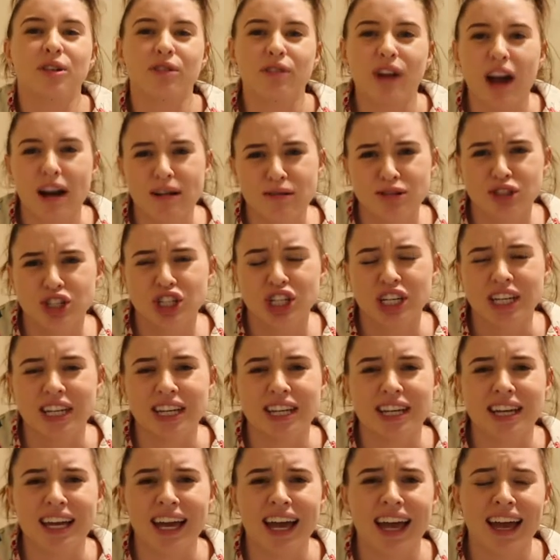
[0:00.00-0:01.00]

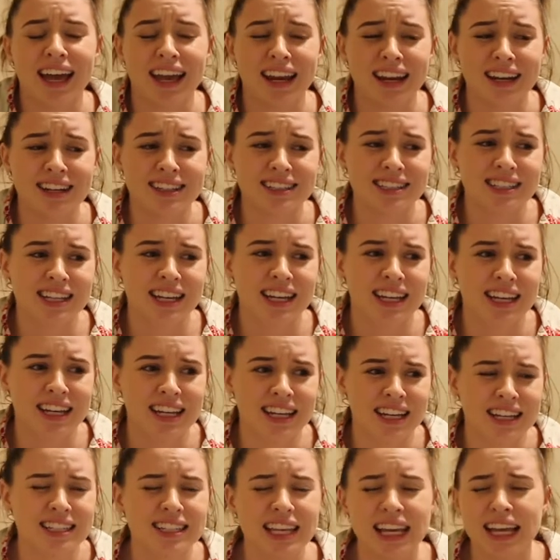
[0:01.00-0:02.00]
grouchy and
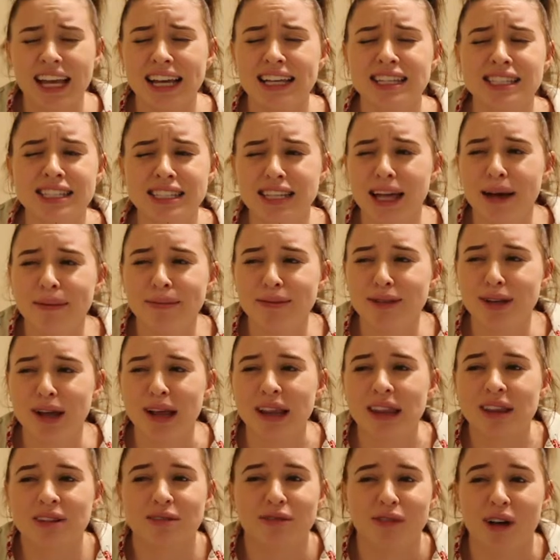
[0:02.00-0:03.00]
it's like I slept
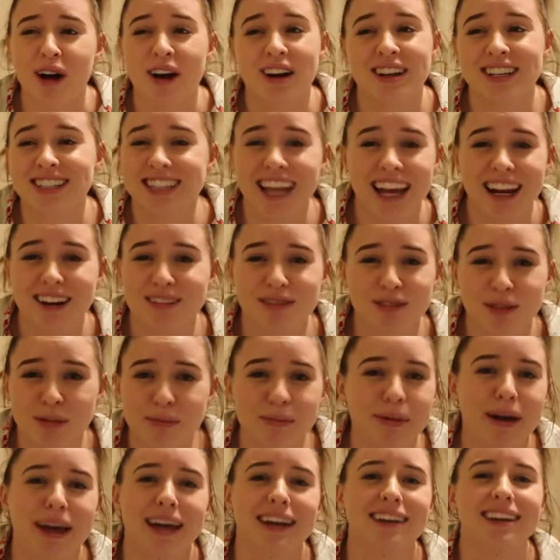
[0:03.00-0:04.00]
on the wrong side of the
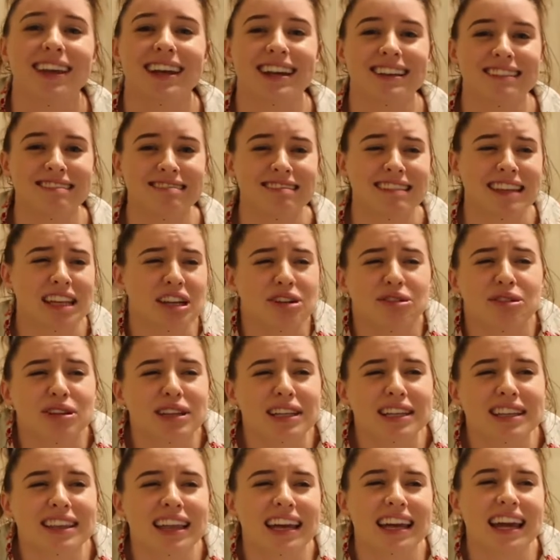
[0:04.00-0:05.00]
bed, like
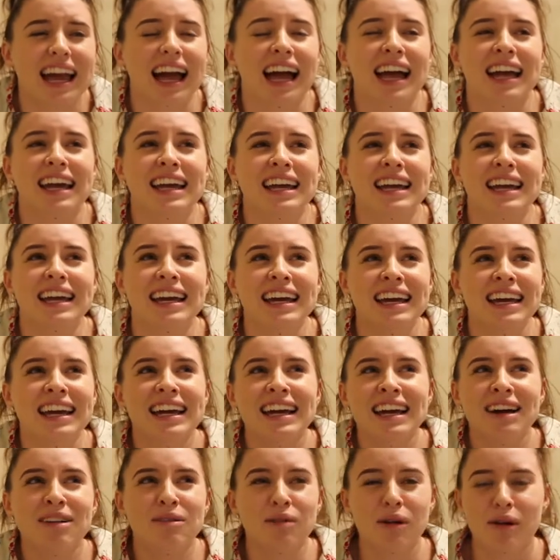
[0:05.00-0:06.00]
literally, like I
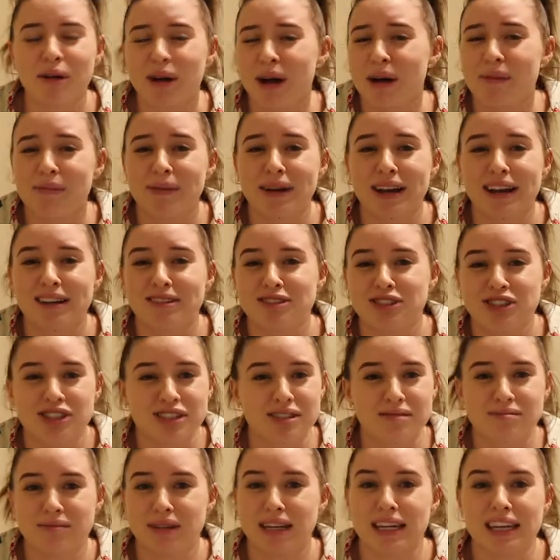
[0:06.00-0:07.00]
woke up and I was
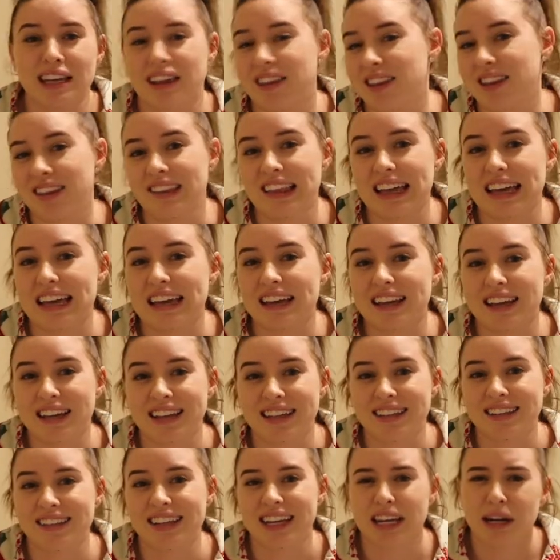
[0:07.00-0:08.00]
just immediately like
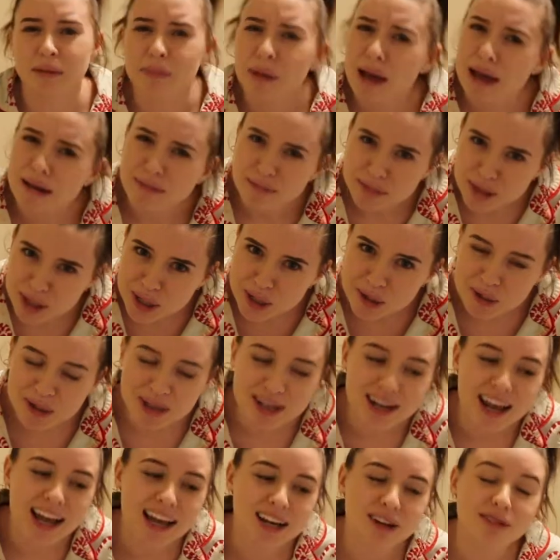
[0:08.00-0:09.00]
in a bad
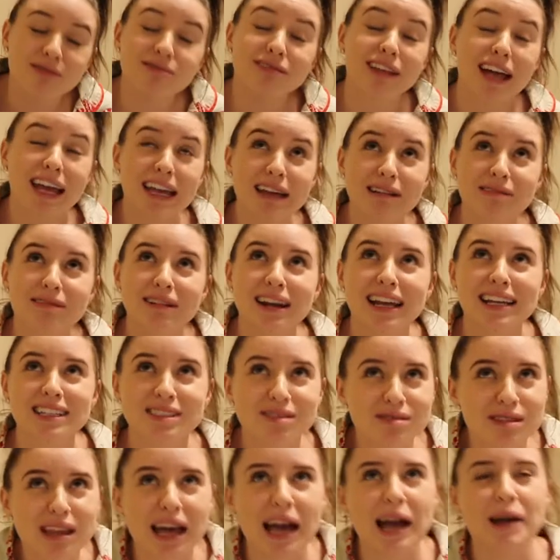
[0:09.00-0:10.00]
mood, and I don't like when I
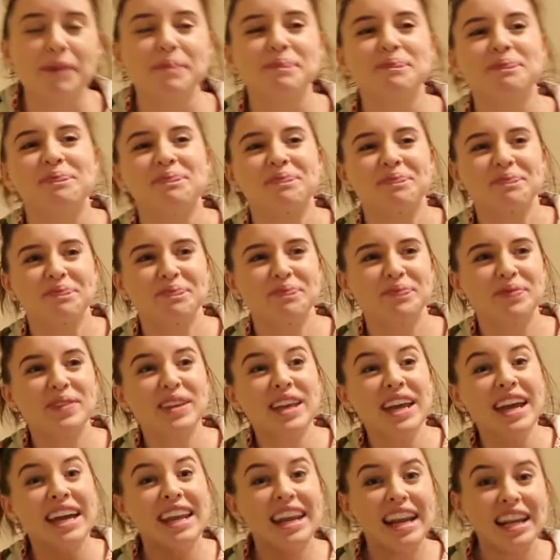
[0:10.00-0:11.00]
do that.
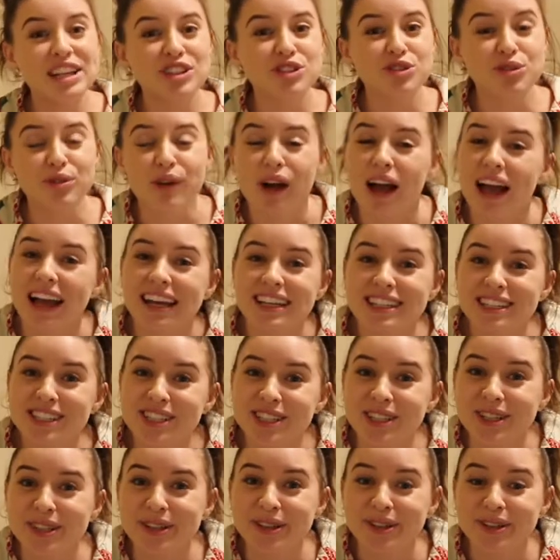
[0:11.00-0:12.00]
And I try
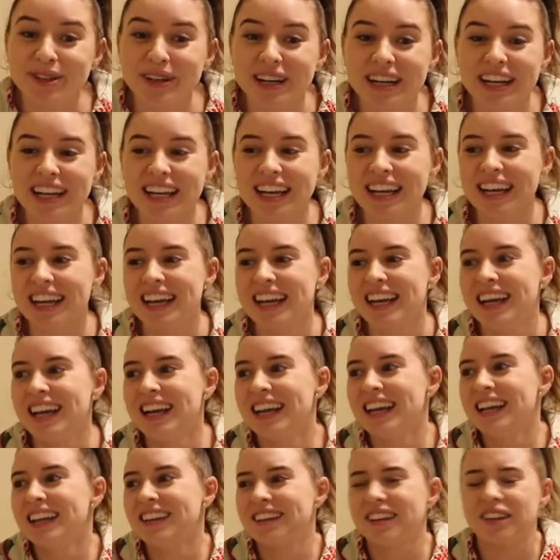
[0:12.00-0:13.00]
to,
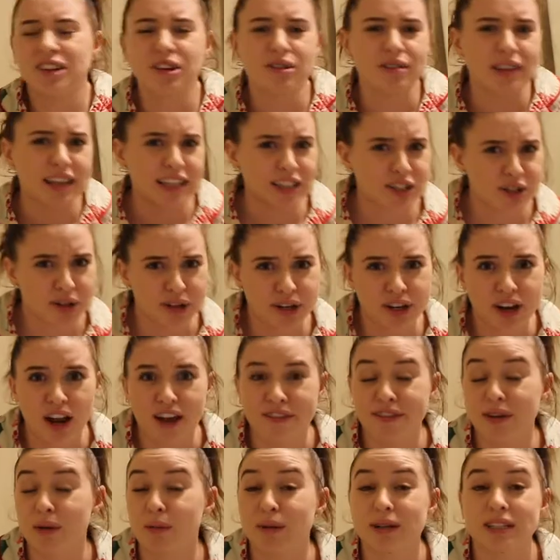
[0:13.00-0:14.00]
you know, like turn it
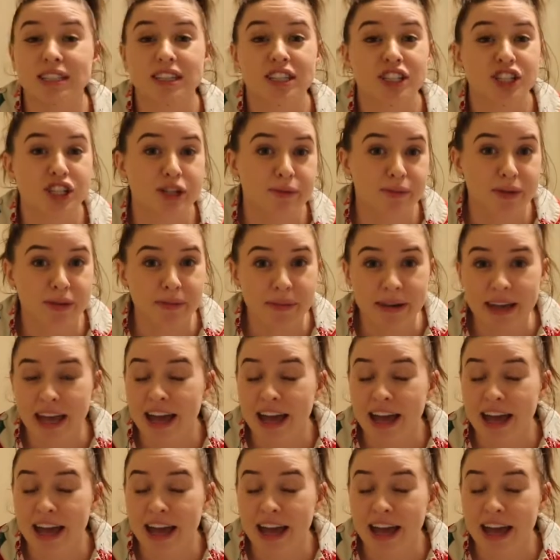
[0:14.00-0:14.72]
off. I went to the gym with